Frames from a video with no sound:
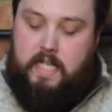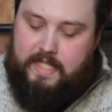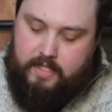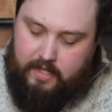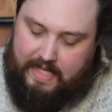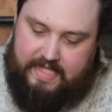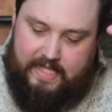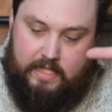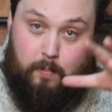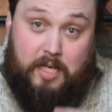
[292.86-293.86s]
guys, so this
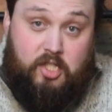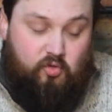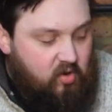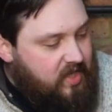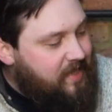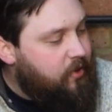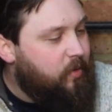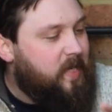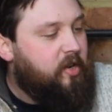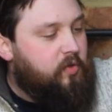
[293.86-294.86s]
is my dry
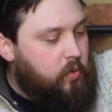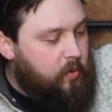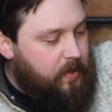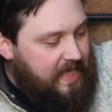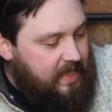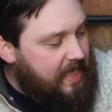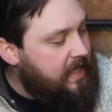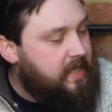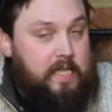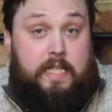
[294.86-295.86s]
suit and here are all
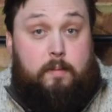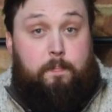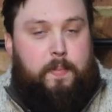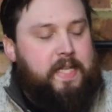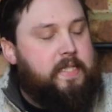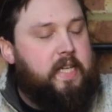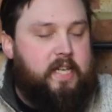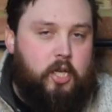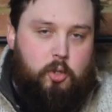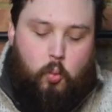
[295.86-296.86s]
the sort of little bits
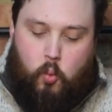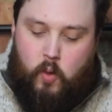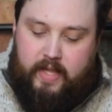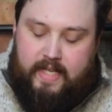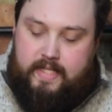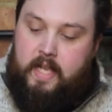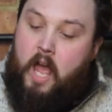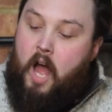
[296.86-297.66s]
that go with it.